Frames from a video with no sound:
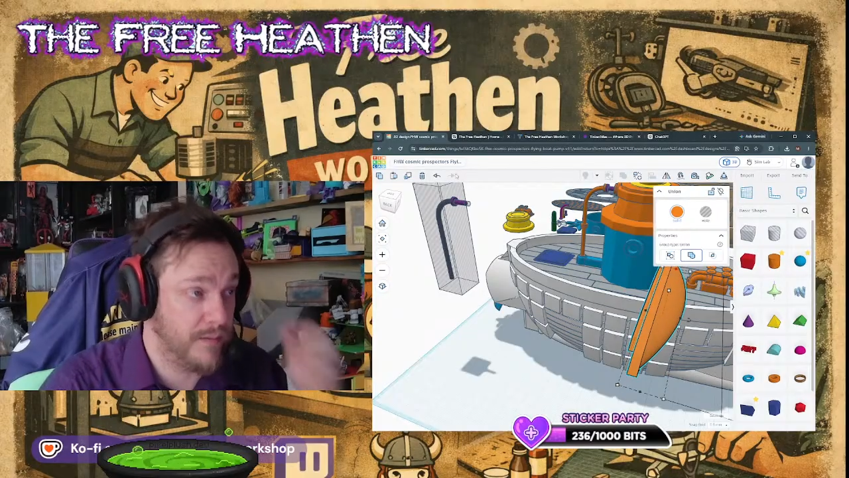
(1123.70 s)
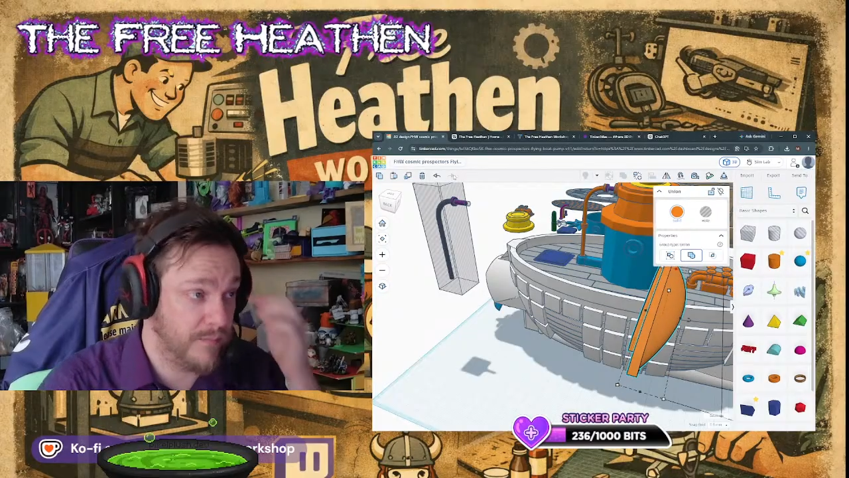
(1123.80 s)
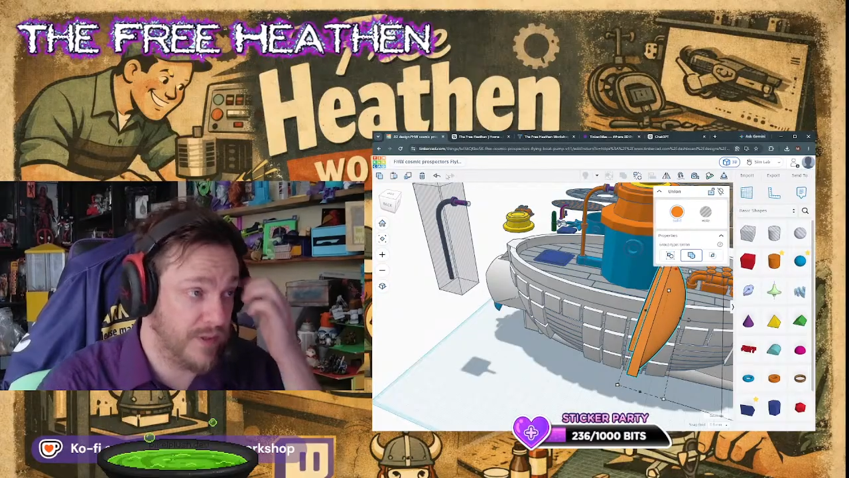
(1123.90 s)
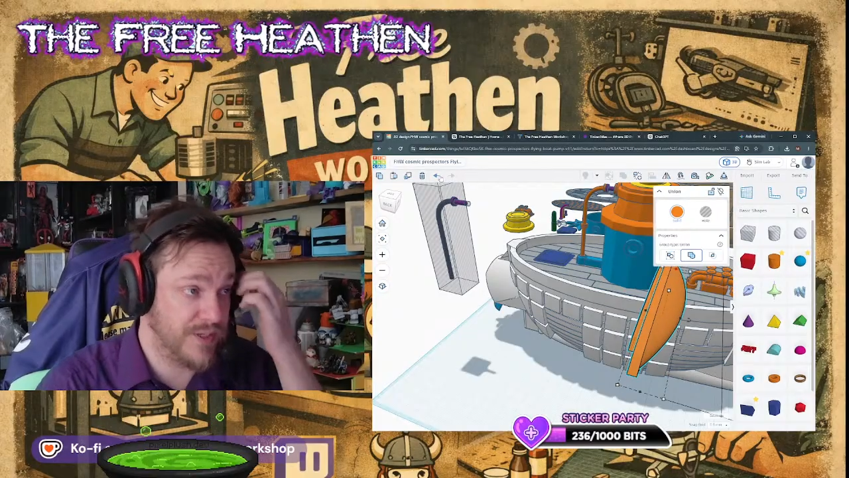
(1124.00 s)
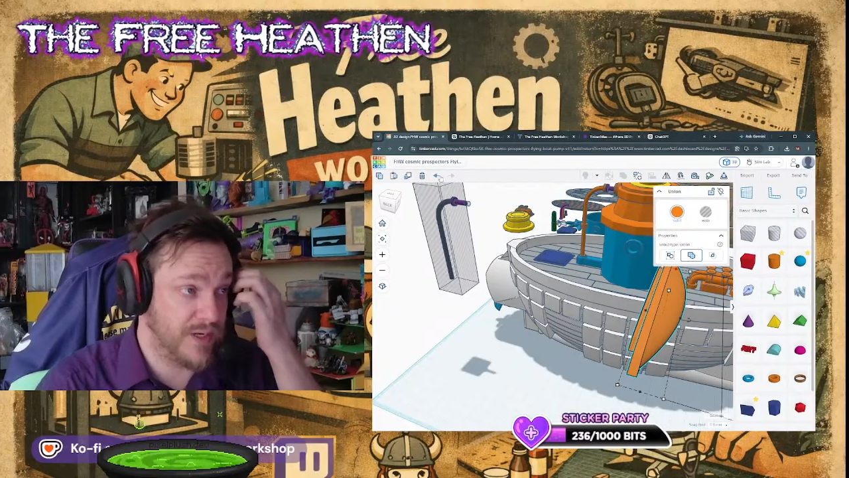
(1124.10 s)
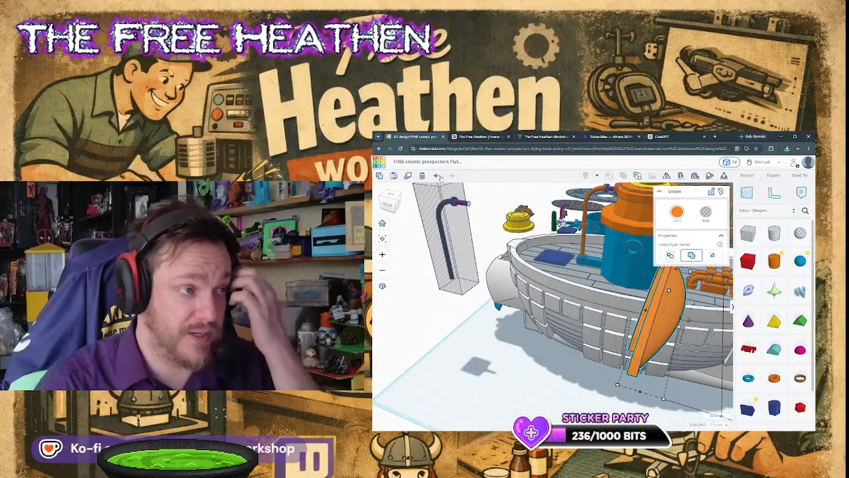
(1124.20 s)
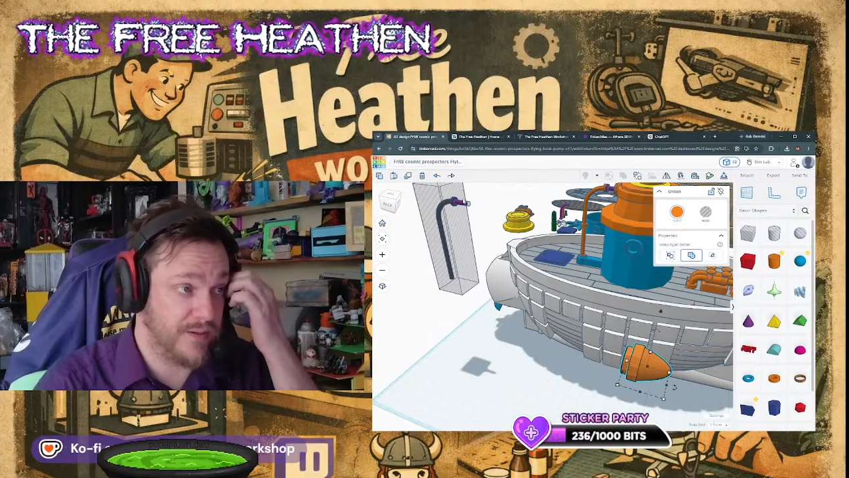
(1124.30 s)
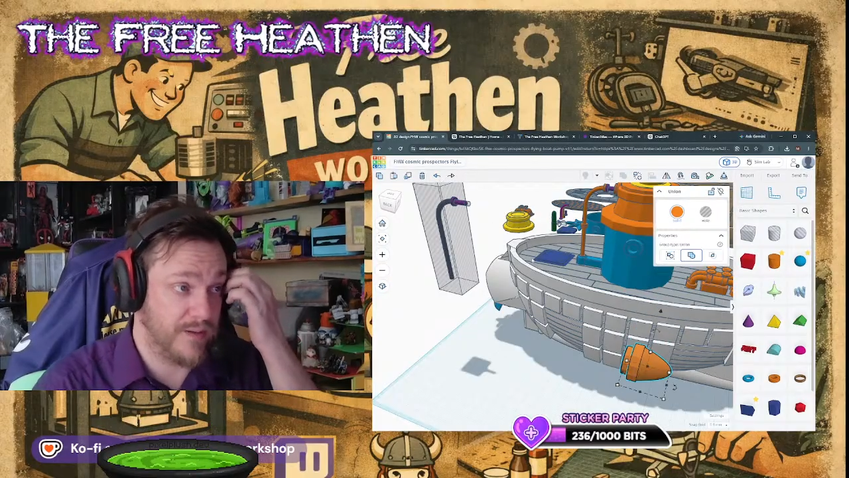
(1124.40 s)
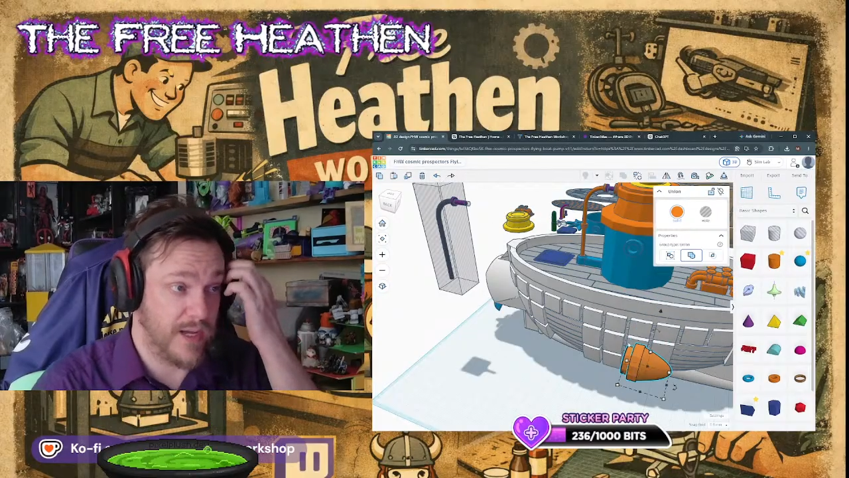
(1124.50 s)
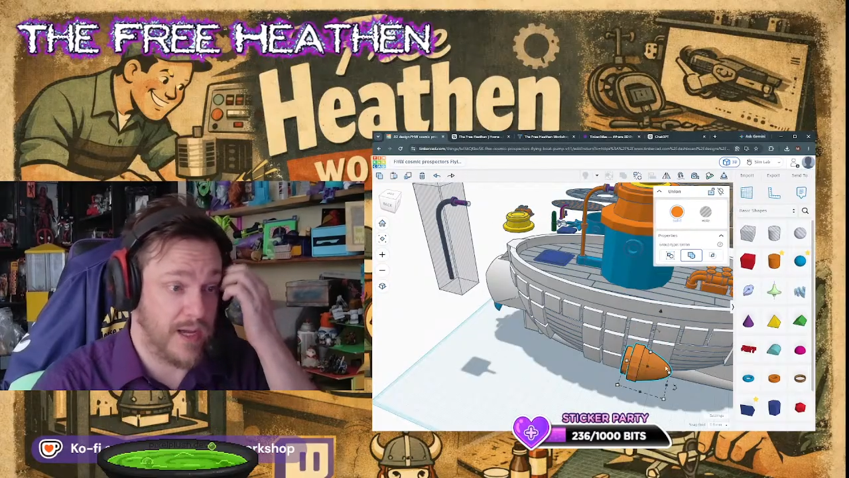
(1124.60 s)
Let's not do
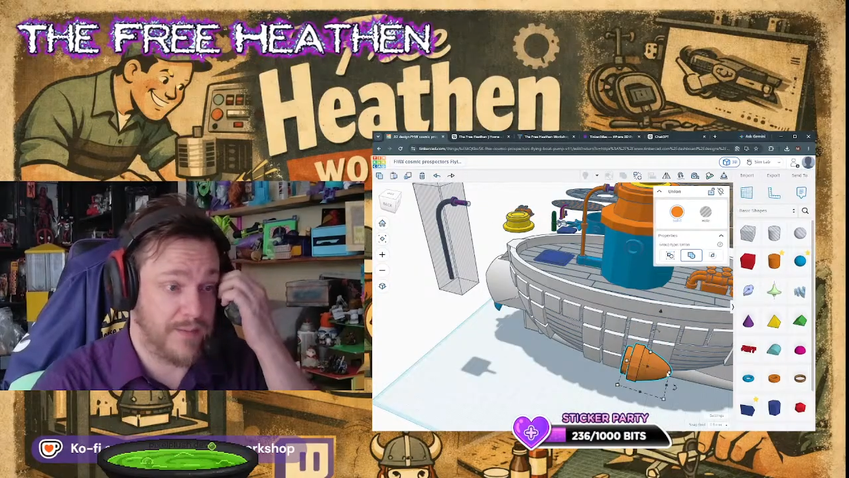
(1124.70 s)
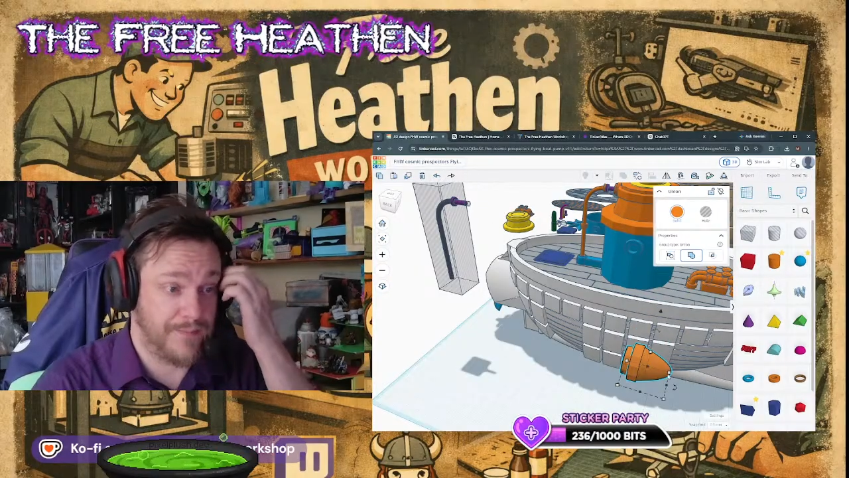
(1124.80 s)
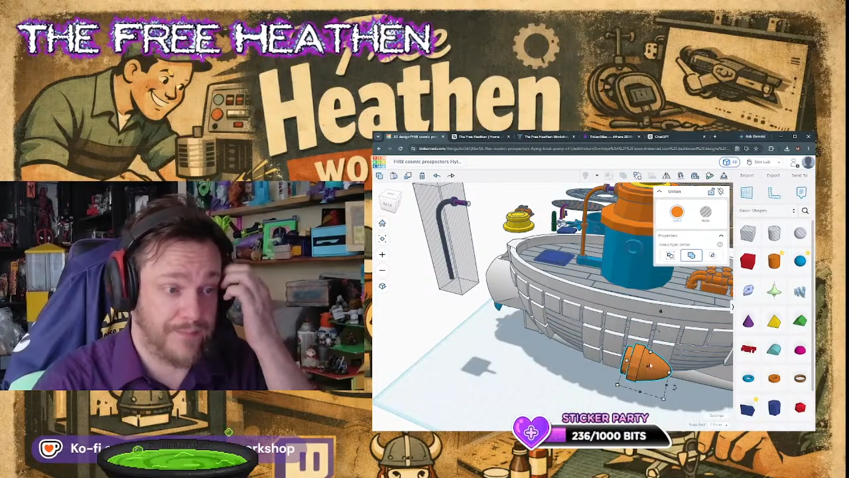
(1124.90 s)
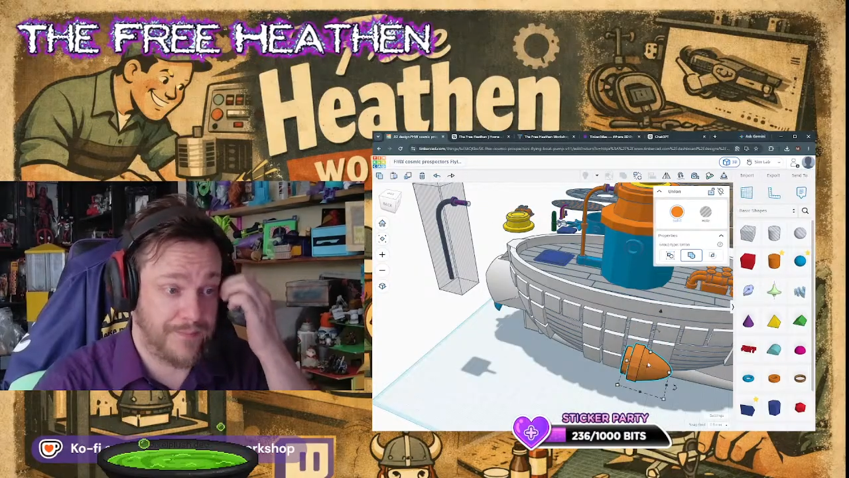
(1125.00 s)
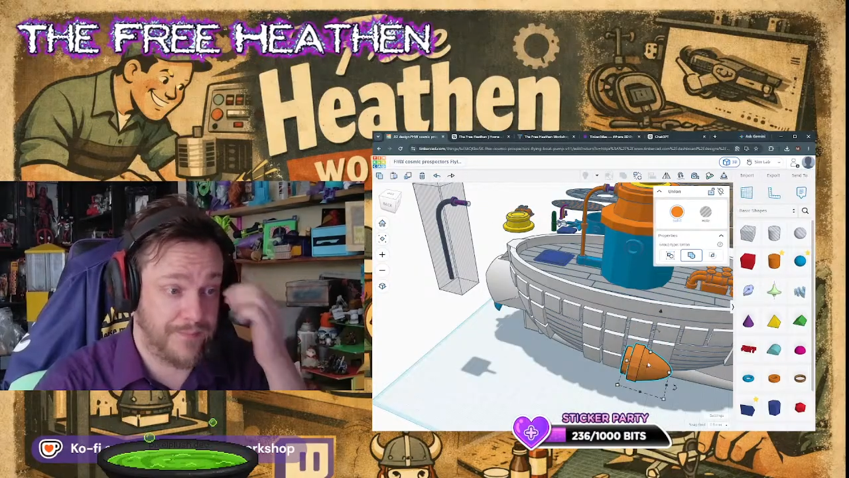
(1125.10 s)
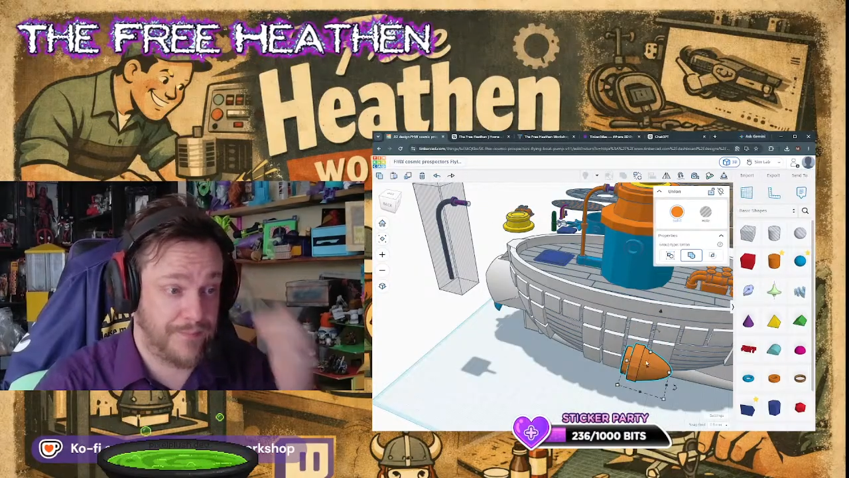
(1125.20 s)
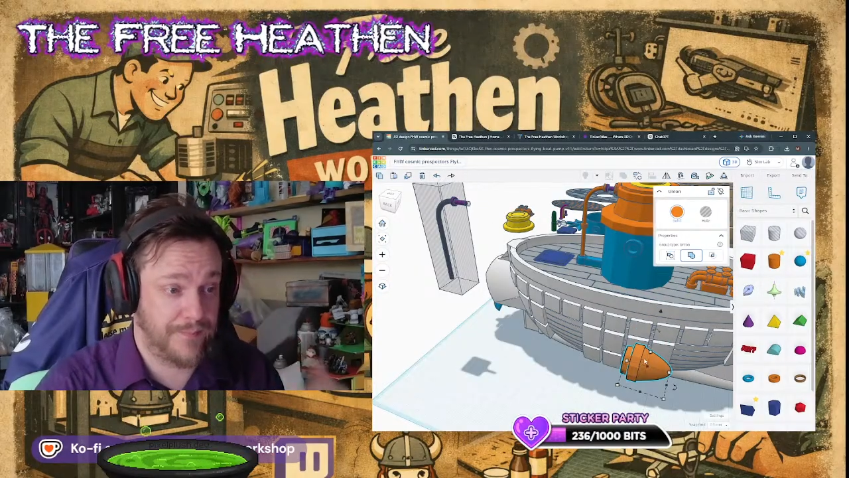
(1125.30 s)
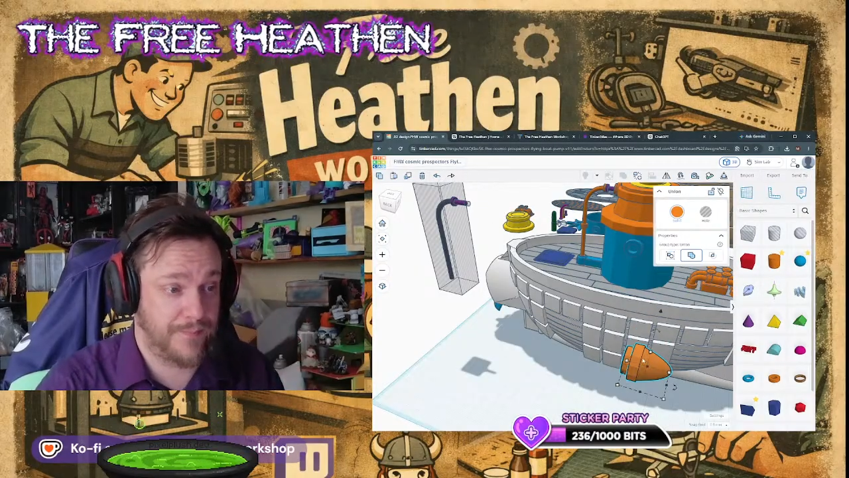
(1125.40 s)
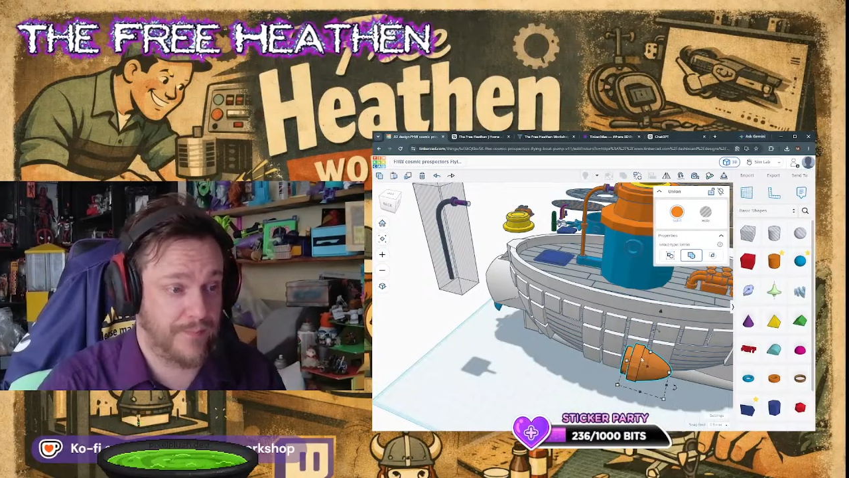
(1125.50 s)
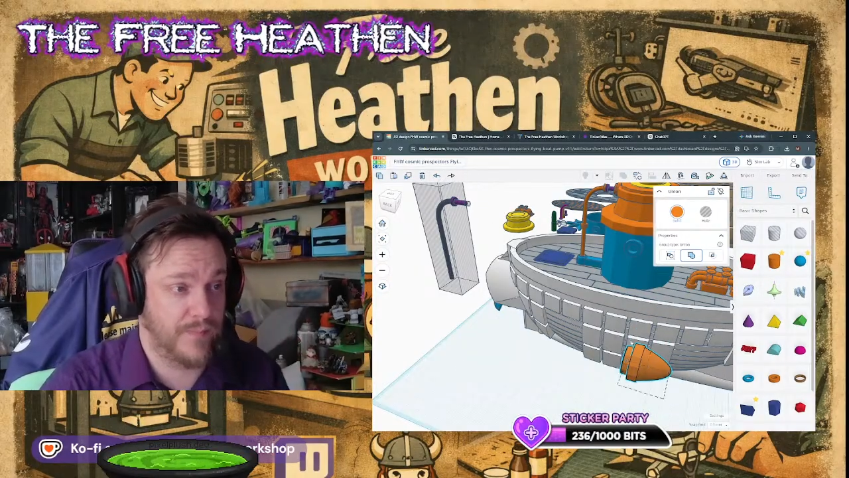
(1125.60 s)
that.
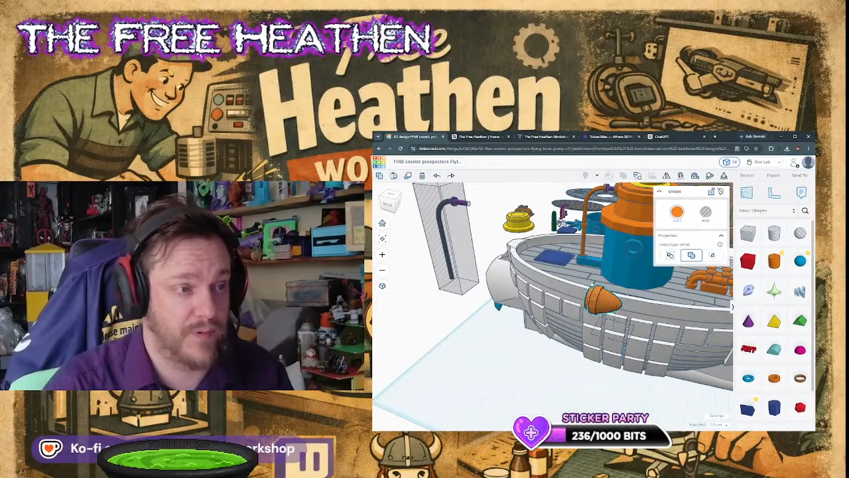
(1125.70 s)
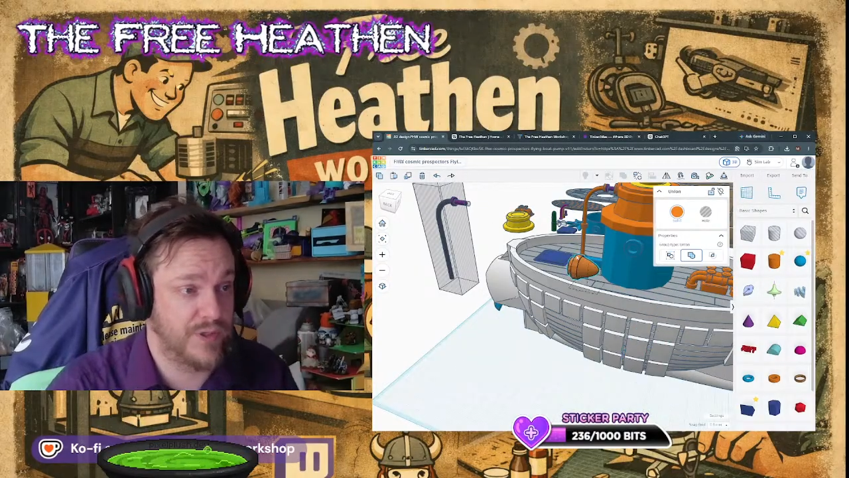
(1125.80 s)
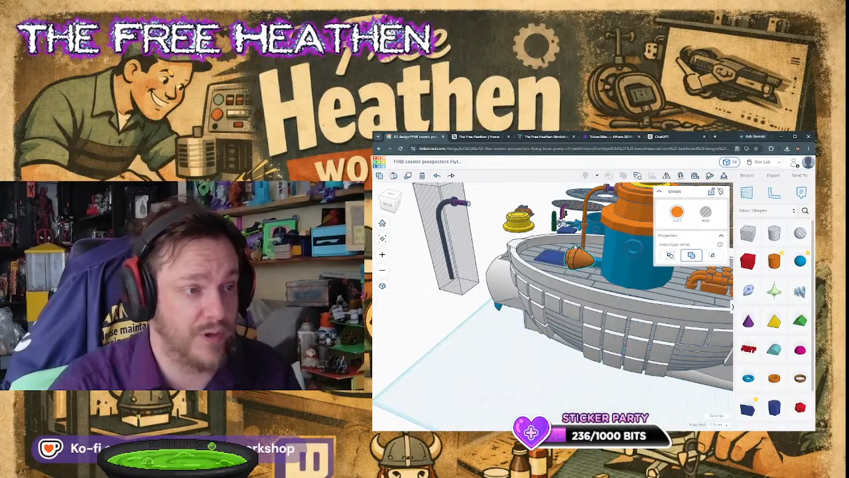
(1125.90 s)
So